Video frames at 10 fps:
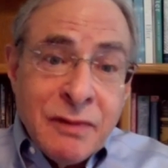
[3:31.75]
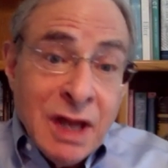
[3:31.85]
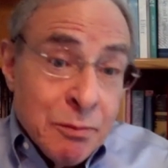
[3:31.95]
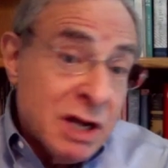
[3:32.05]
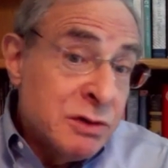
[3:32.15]

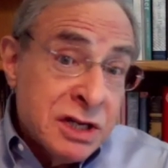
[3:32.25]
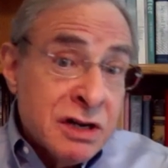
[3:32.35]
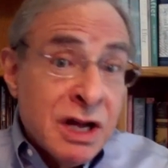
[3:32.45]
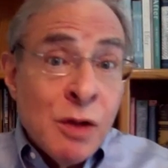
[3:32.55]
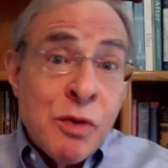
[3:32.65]
But I was there to
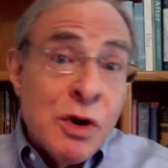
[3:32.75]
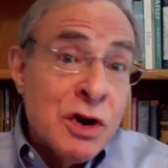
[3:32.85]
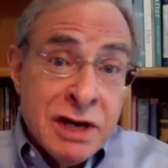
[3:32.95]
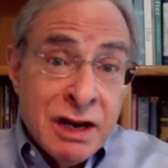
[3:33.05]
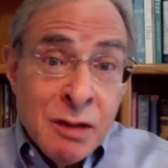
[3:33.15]
help her,
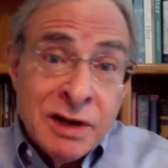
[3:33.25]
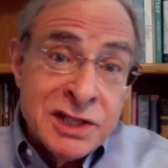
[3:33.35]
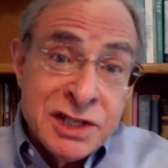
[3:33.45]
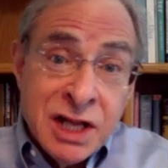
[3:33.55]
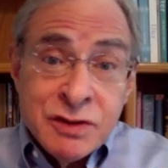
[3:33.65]
not help
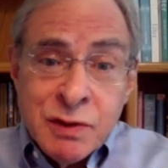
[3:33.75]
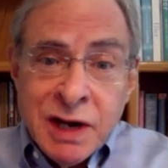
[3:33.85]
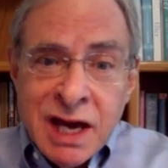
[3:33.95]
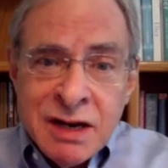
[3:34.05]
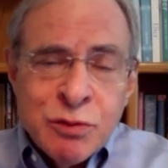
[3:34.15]
myself. So I
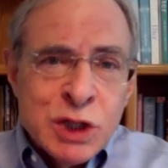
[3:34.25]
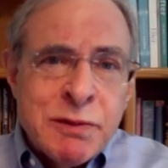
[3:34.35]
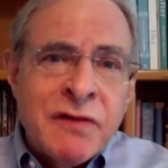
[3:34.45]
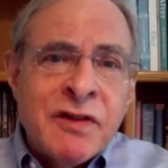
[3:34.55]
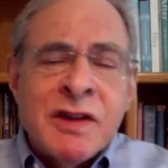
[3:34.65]
had to push my
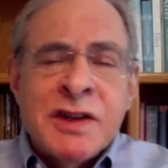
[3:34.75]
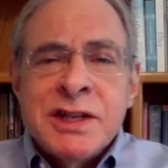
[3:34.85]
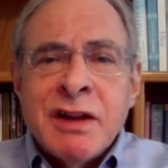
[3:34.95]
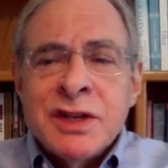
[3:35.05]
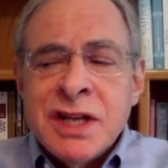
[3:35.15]
feelings out
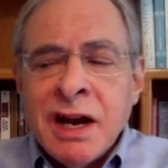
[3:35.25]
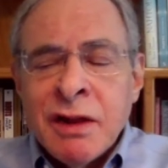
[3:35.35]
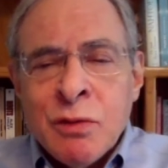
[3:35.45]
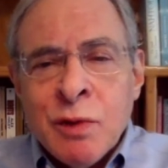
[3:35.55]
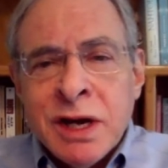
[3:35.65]
of
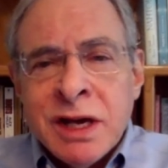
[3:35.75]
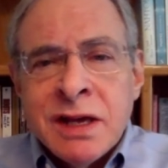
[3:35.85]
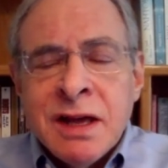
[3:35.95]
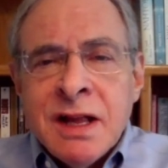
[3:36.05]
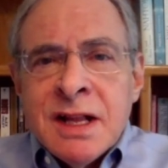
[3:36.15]
the way
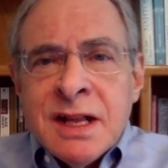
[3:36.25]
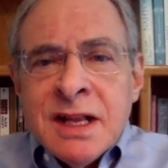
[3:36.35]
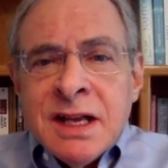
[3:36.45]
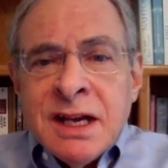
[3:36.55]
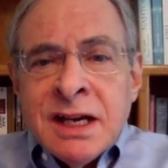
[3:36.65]

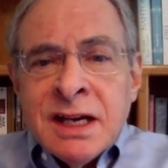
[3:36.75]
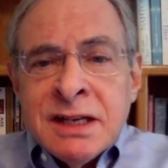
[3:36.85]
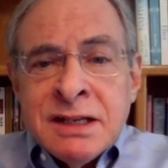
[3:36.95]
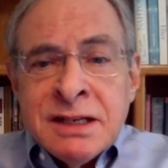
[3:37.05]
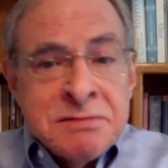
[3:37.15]

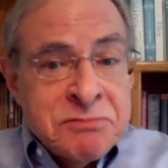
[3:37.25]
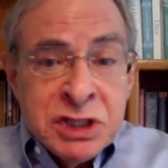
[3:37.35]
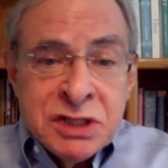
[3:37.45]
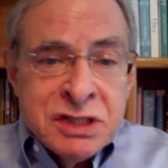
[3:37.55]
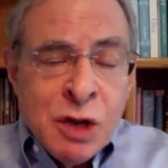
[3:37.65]
and
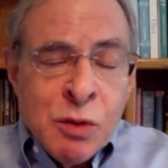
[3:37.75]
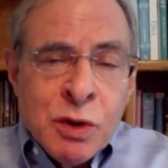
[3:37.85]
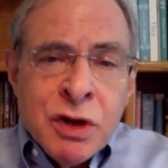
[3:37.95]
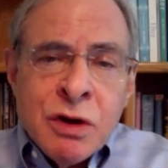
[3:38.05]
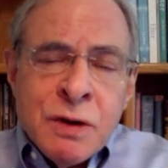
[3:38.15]
just dealt with
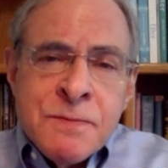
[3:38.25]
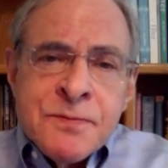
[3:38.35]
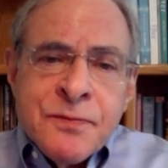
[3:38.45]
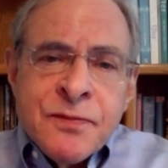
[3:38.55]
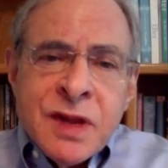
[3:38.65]
her.
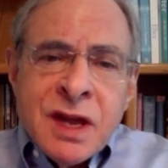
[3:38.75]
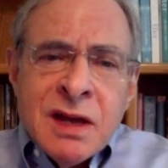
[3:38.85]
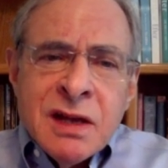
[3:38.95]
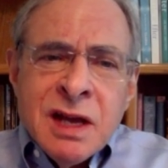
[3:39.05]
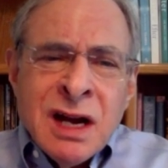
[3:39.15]

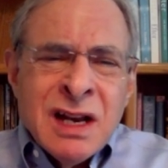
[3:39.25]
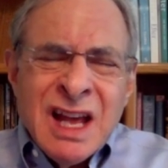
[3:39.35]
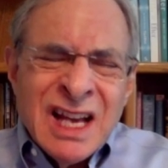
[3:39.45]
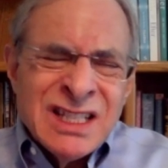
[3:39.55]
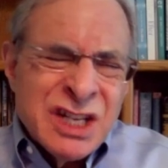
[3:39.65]
And
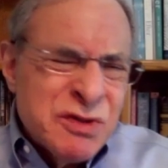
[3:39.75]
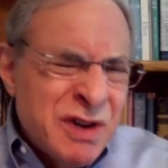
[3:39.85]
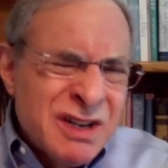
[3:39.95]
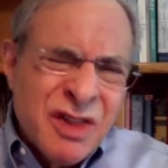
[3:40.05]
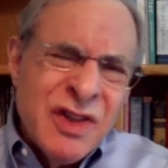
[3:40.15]
as I
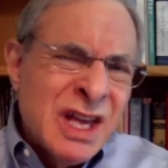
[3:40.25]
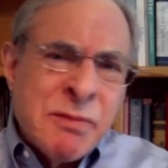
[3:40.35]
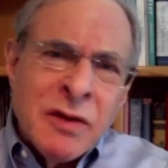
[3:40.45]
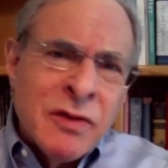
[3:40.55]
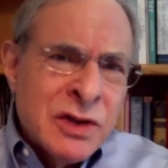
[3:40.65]
tried to think
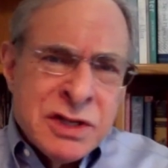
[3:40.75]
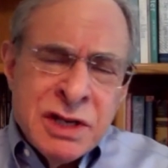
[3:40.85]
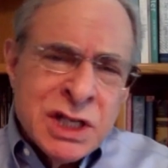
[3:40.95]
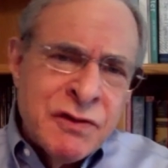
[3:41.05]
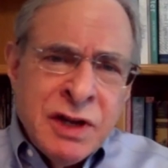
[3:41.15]
about this the
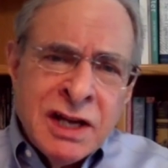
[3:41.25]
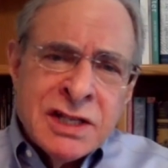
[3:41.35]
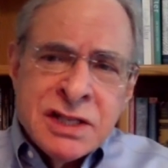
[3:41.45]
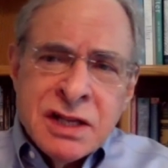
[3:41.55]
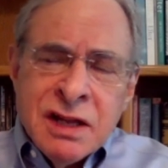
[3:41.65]
next few days,